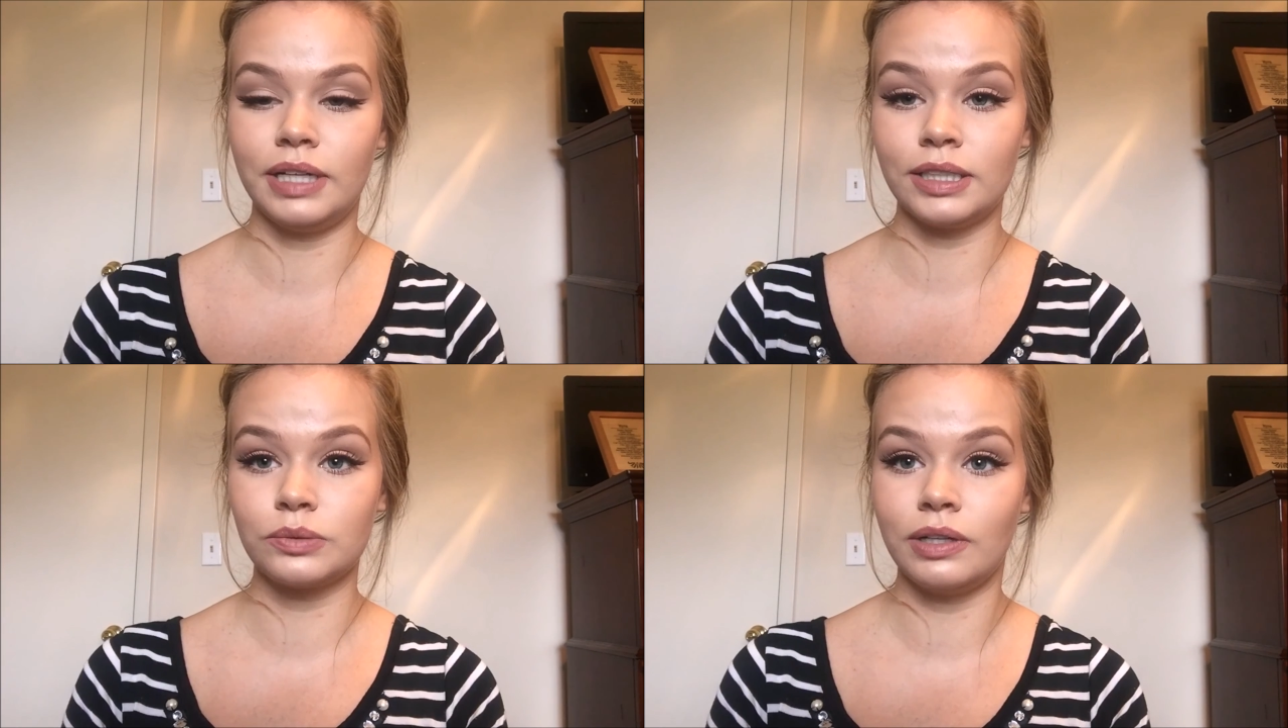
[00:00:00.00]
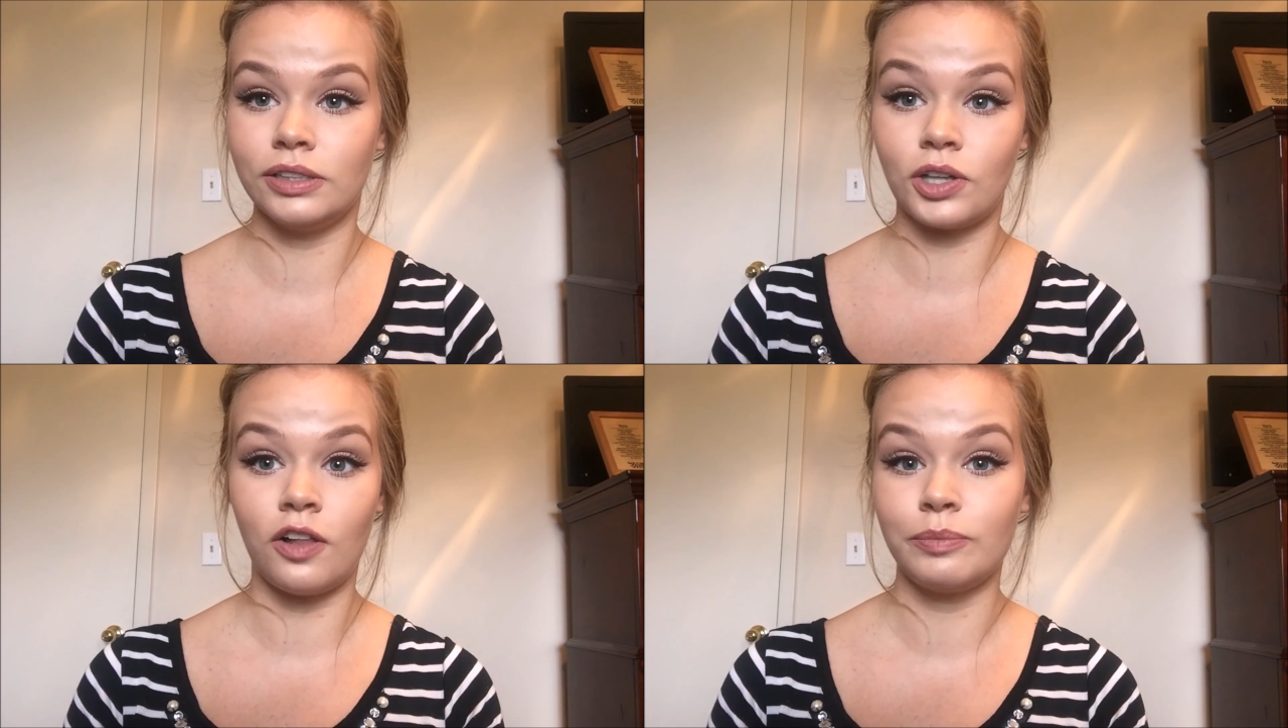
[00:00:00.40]
as well
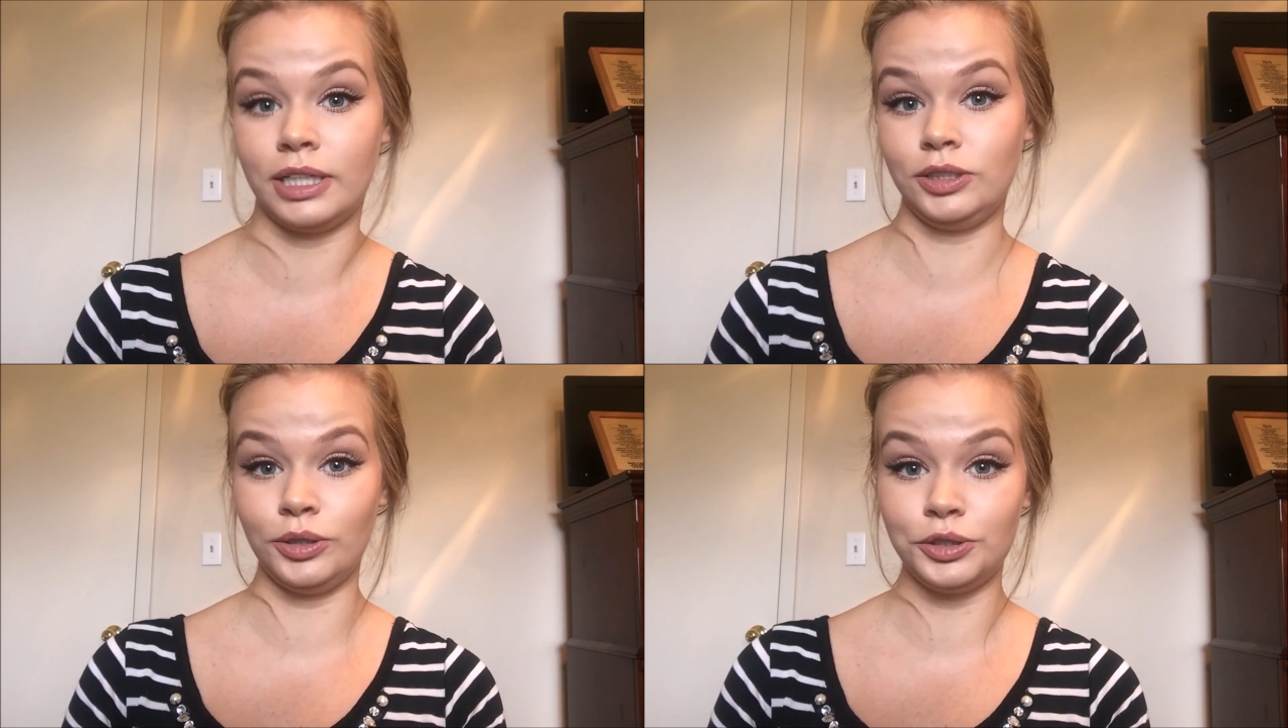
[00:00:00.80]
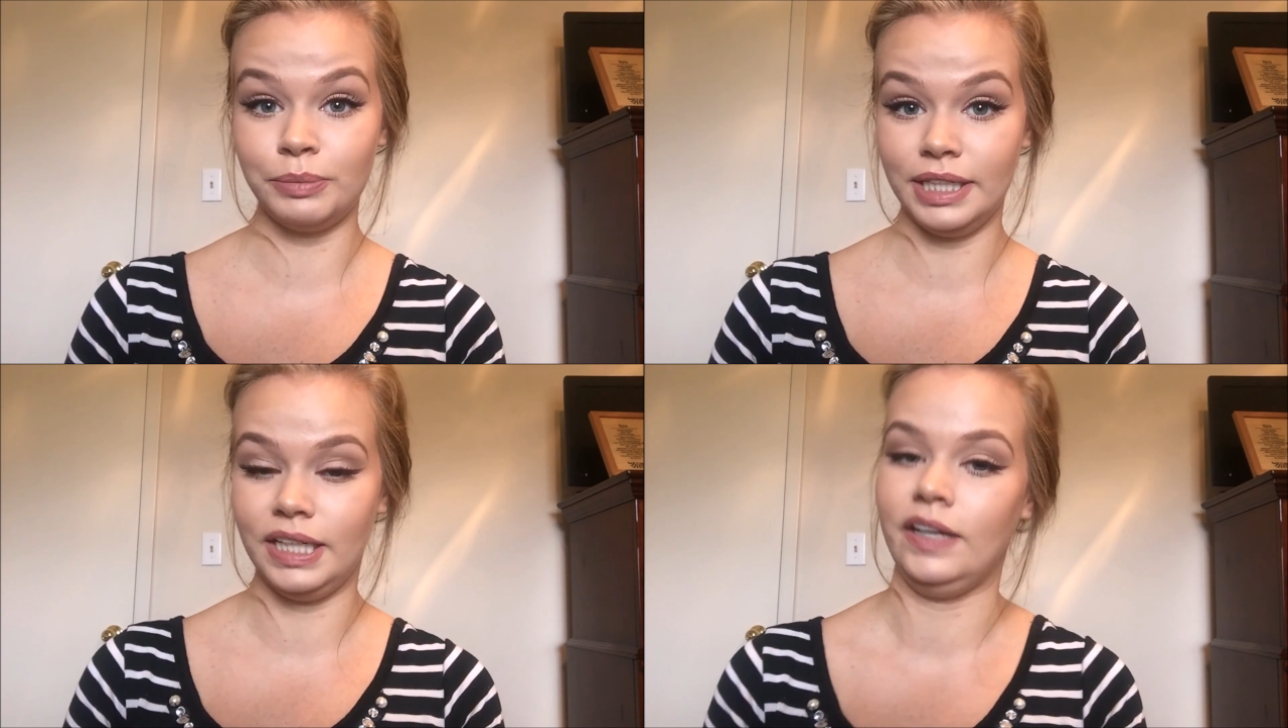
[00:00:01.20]
as all of my social
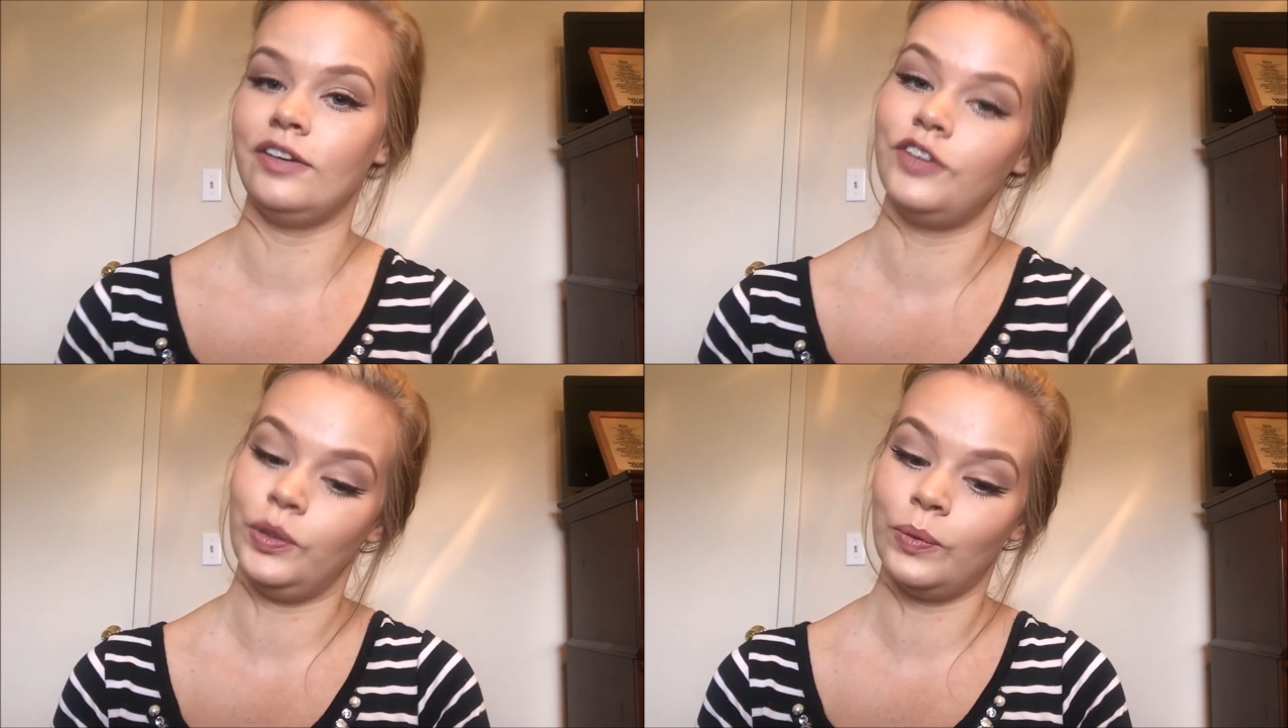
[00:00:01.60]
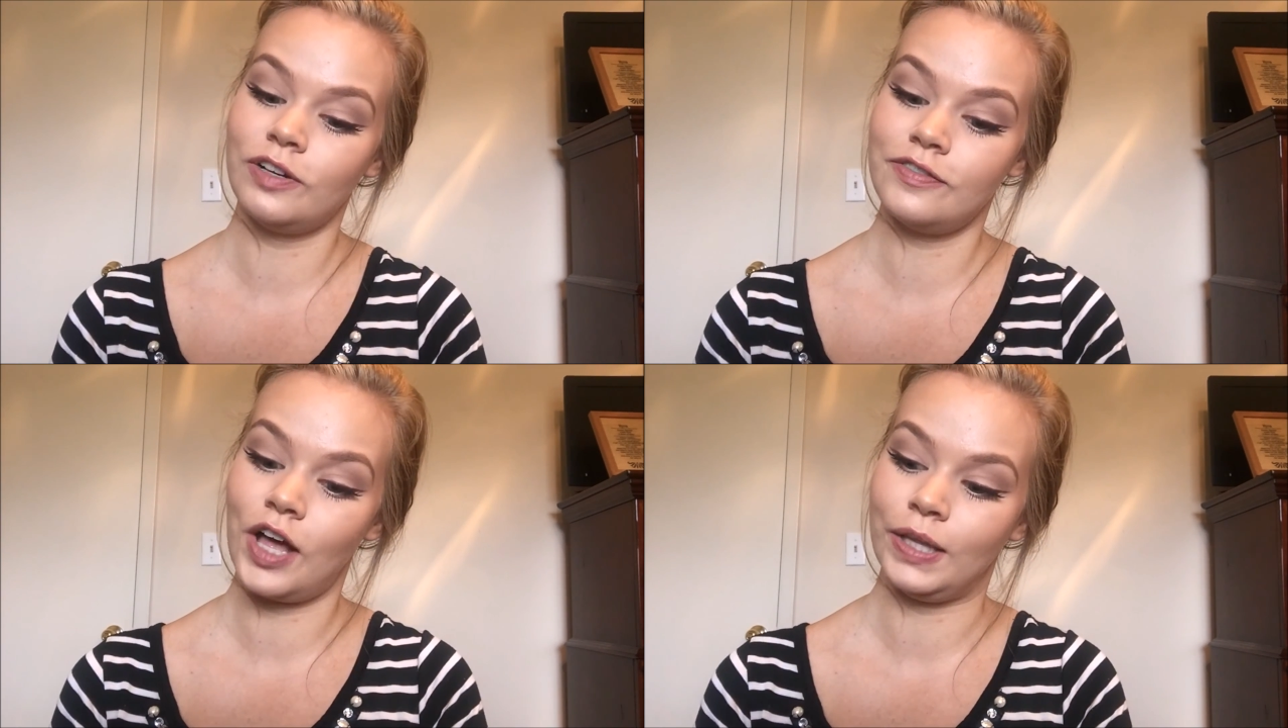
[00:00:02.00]
media if you
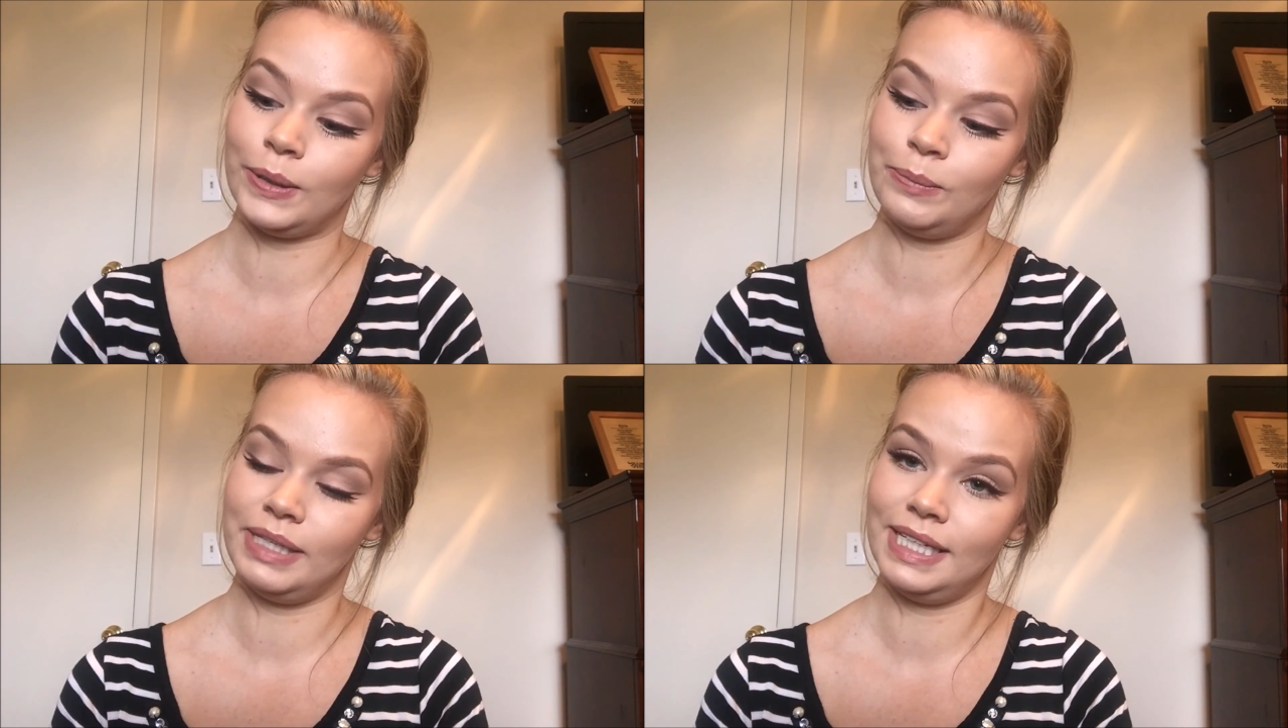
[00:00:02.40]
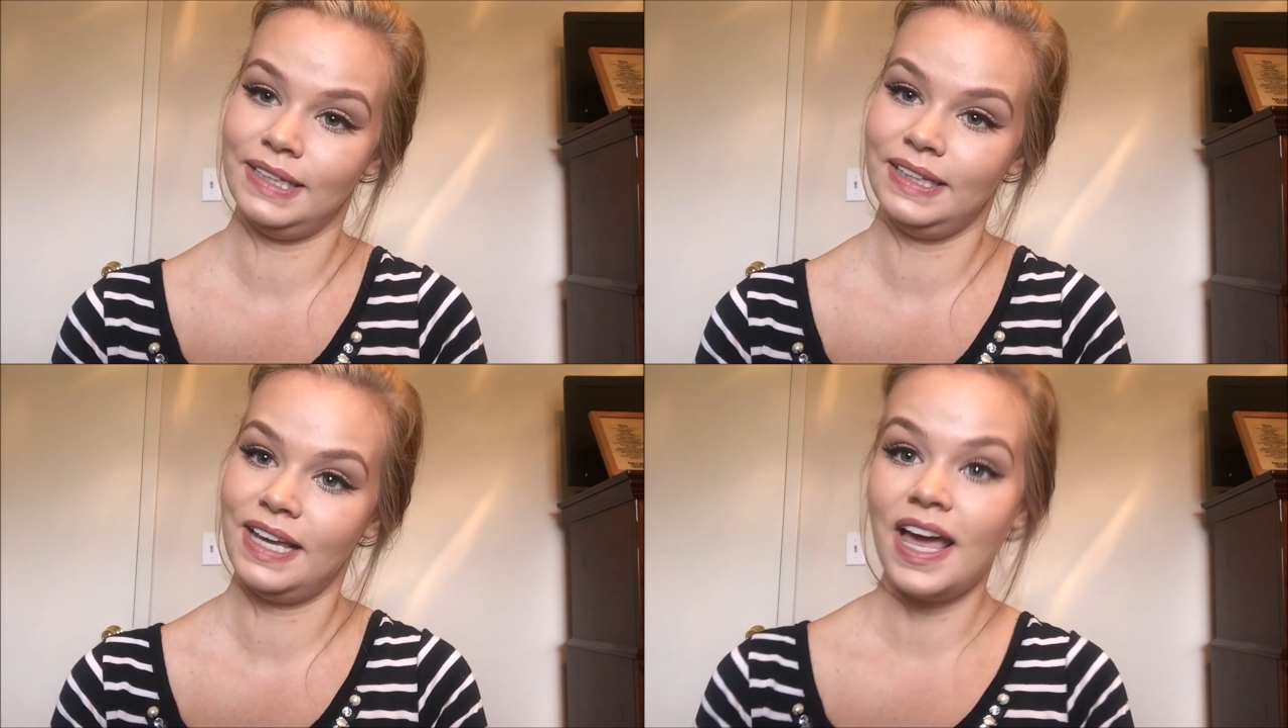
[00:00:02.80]
want to follow me.